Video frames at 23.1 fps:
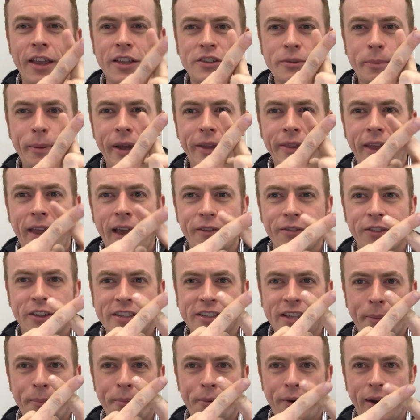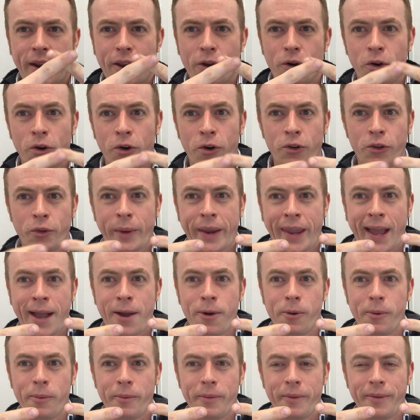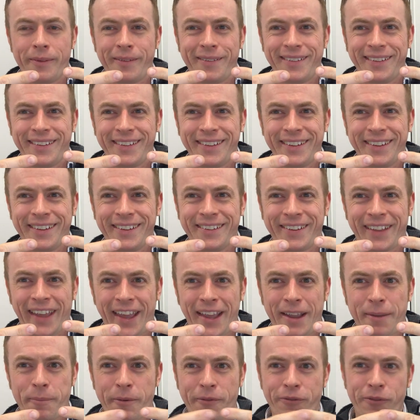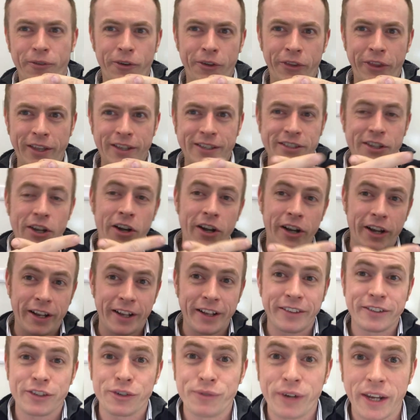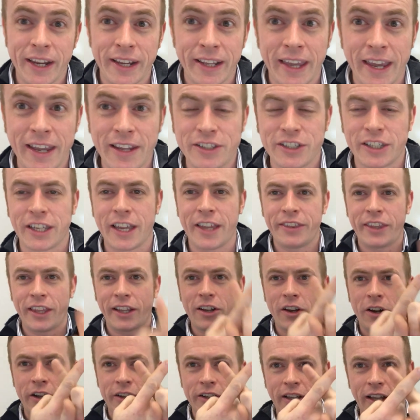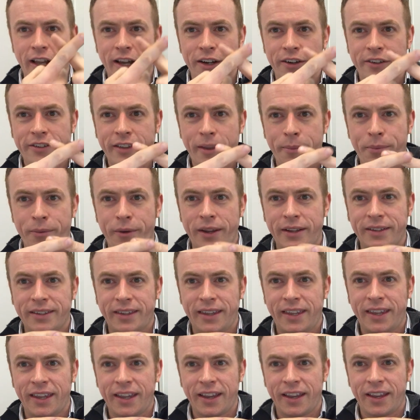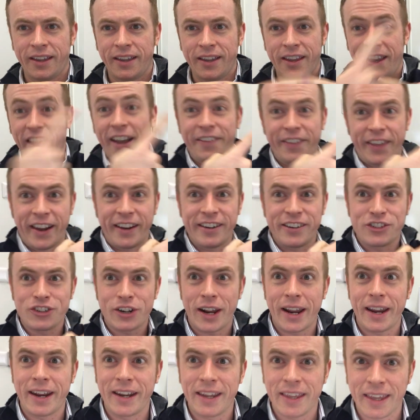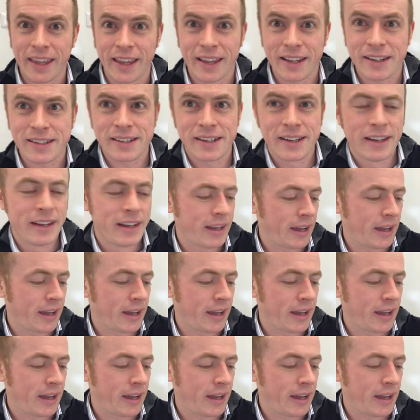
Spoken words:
in Japan, they have to separate all the way out, okay, before they start to re-engage again. They can't kind of separate to here and then try and hit.